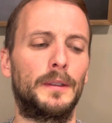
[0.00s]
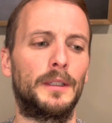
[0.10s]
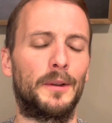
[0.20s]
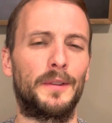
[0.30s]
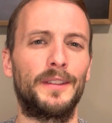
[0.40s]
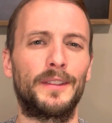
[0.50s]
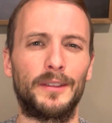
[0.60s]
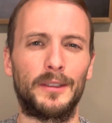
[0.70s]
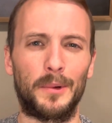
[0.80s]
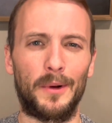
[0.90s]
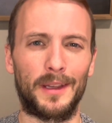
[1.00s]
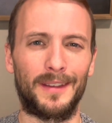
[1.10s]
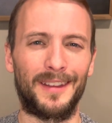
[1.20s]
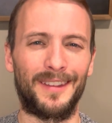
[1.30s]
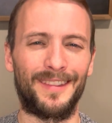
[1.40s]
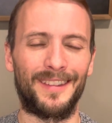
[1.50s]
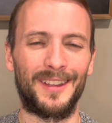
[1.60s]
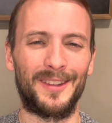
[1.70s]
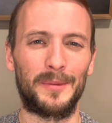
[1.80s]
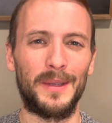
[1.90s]
this is the point
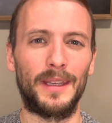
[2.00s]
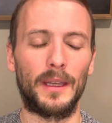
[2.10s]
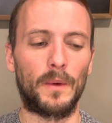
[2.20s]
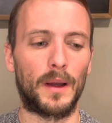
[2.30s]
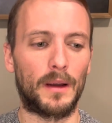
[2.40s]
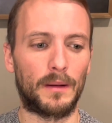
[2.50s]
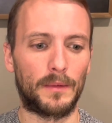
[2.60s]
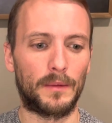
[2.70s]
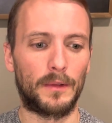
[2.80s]
in speaking where,